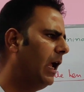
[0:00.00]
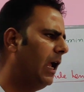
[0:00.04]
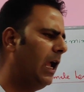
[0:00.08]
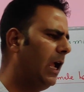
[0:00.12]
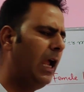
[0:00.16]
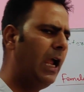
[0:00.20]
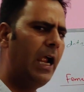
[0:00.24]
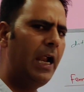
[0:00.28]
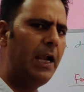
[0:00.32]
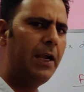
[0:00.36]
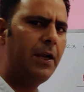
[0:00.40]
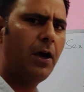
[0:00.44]

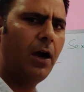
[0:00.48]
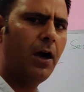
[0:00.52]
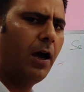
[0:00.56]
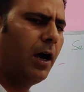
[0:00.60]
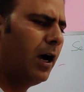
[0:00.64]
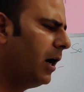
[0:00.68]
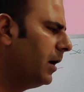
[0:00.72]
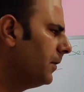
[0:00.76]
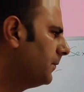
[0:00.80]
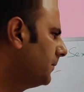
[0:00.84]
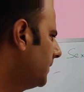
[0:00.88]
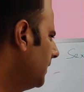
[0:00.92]
and
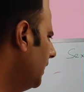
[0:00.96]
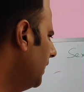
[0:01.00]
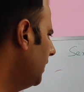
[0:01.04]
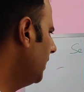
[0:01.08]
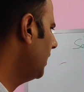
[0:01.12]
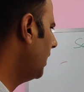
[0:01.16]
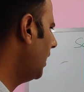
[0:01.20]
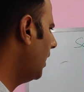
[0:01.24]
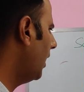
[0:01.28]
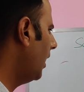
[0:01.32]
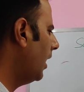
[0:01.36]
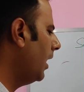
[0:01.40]

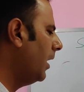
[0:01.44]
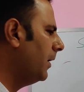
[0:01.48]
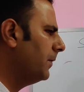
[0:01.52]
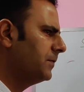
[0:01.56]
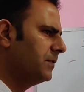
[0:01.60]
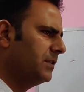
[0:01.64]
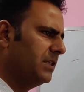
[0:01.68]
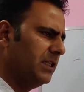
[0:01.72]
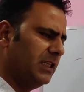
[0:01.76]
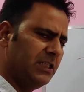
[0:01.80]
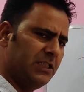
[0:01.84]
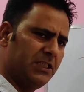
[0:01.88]
after
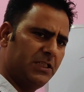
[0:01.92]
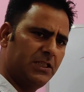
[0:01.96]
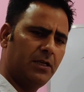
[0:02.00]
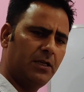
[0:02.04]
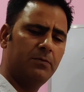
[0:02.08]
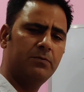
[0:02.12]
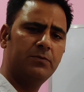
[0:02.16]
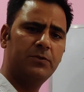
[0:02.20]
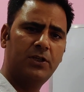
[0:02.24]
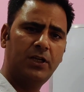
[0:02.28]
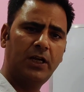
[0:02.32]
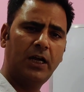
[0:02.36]

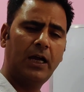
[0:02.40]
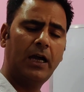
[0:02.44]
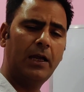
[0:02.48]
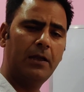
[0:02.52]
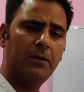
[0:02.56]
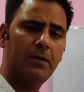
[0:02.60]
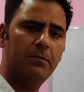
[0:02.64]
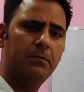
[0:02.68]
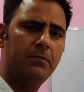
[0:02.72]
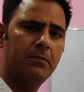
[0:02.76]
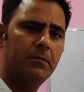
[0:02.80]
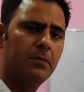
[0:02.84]
some
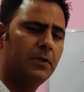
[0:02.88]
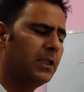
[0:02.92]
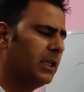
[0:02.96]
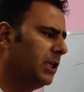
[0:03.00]
time,